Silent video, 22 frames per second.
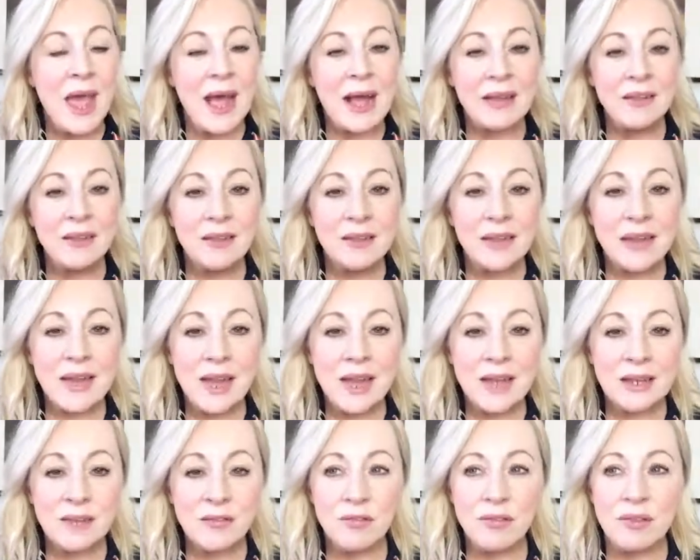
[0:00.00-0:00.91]
And
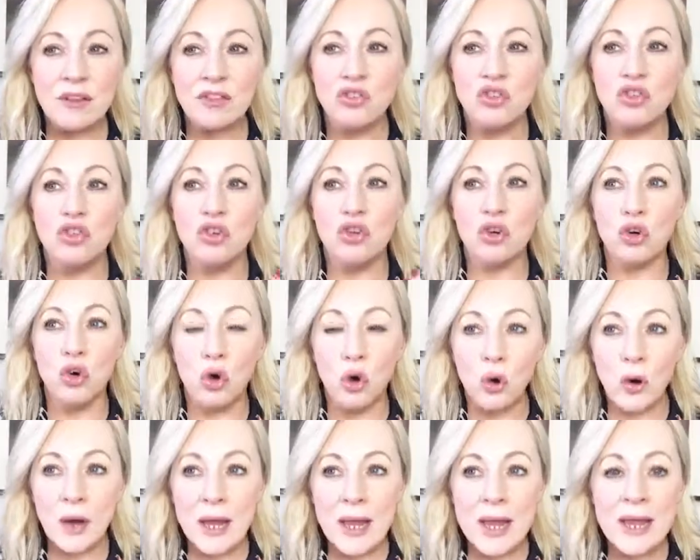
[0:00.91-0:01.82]
kind of this
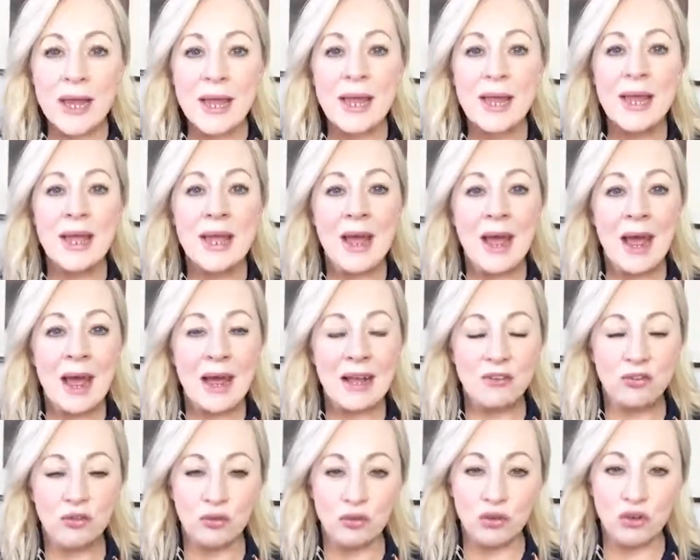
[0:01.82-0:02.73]
joy
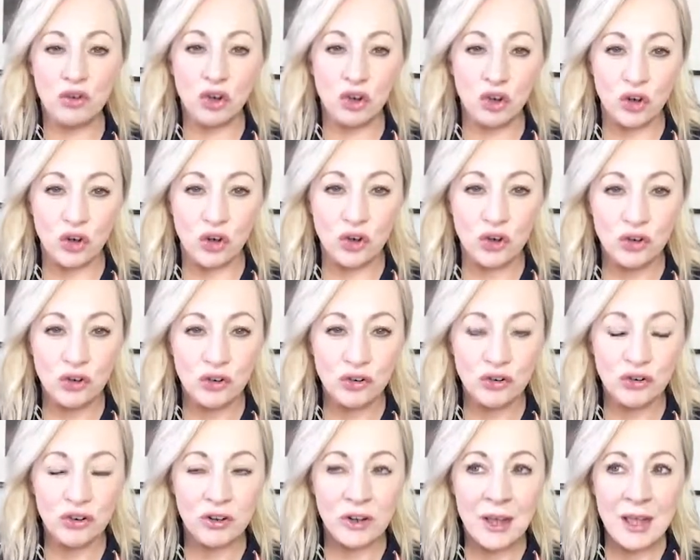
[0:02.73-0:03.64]
has
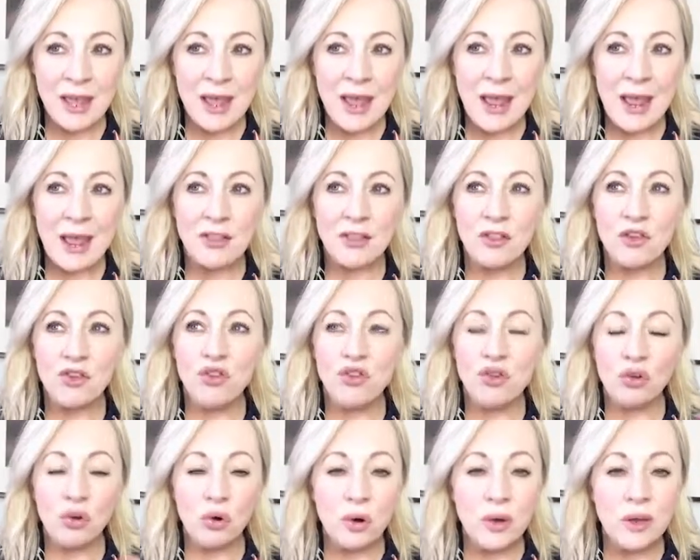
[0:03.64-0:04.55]
returned, and the
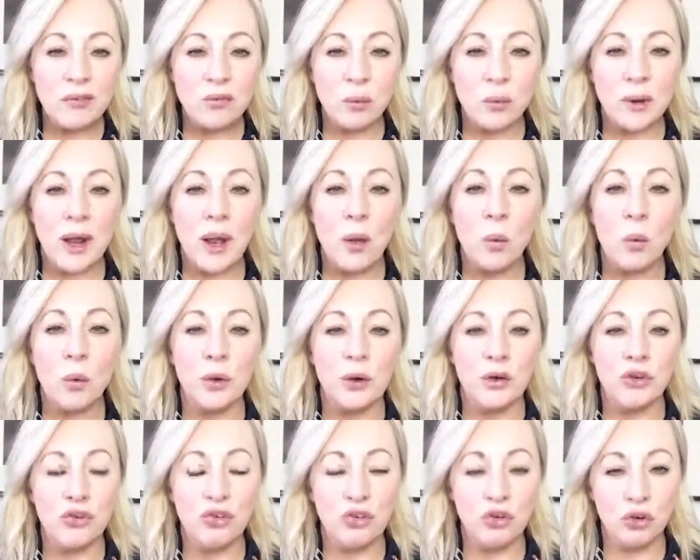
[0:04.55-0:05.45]
joy of what I want
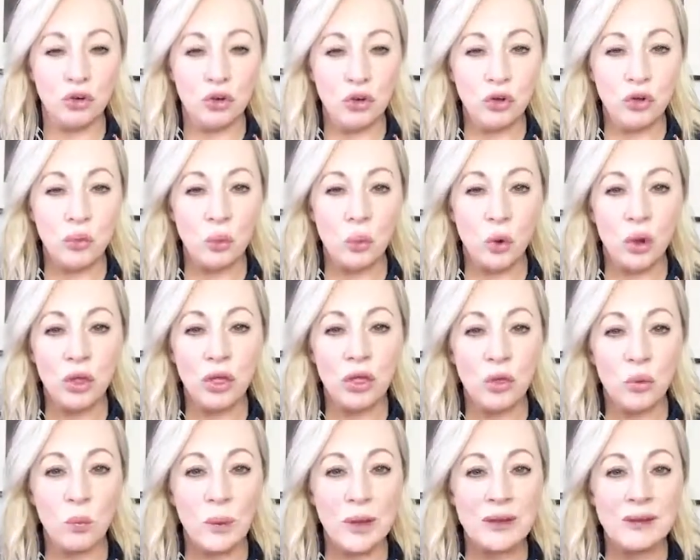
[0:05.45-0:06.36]
to do with
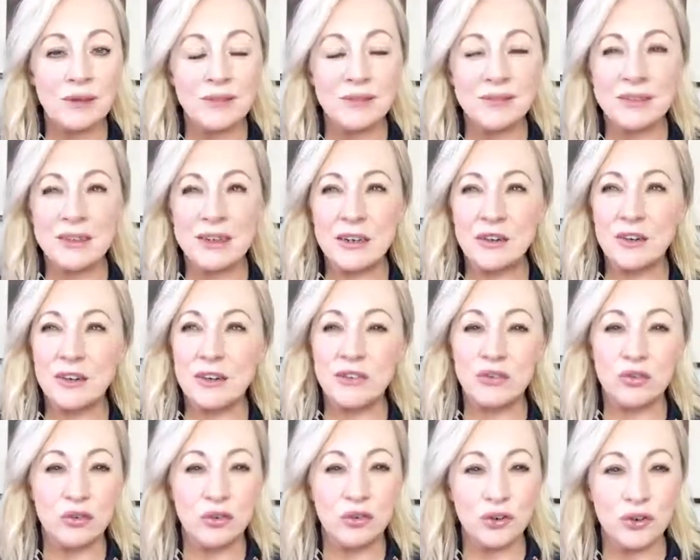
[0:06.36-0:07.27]
the Wellness Seeker
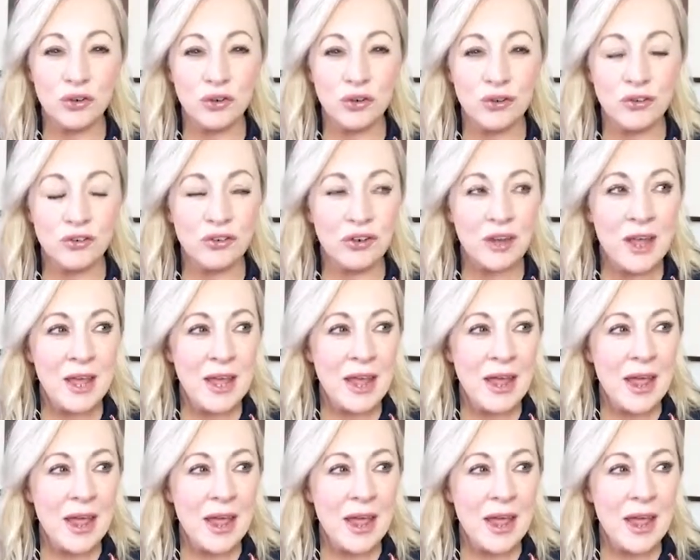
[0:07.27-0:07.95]
has returned.